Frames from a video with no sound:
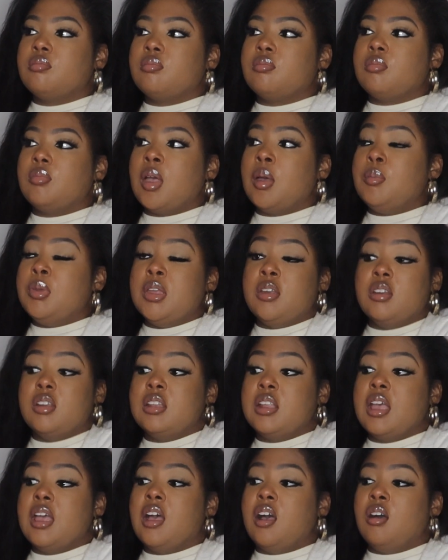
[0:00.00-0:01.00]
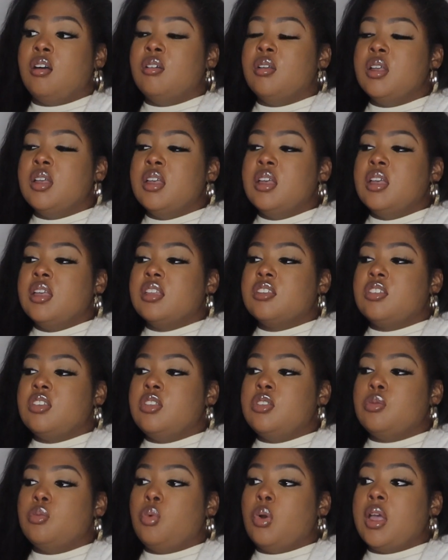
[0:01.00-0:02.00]
I'm here now.
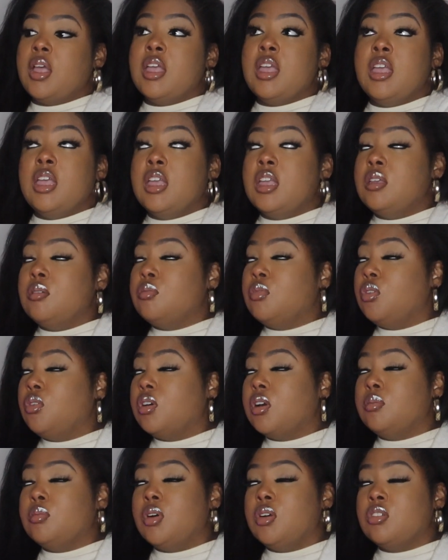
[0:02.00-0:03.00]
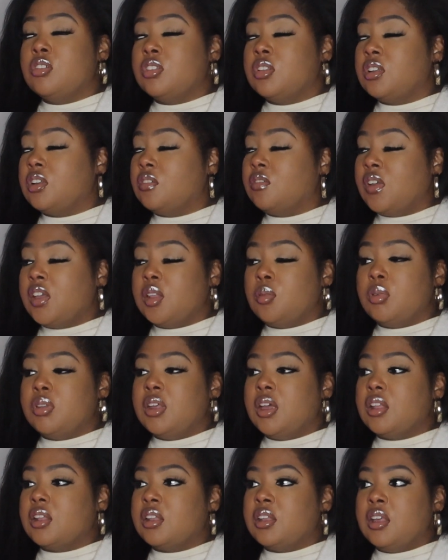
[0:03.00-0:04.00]
She's way more emotionally available
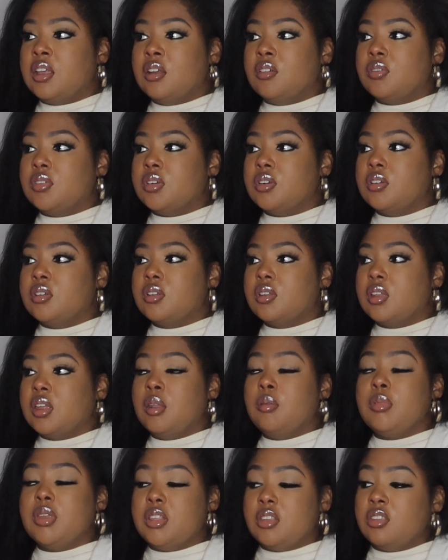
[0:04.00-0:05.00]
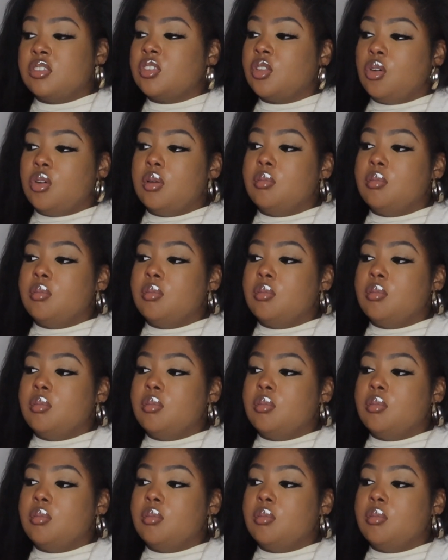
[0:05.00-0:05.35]
now than ever. And I mean, so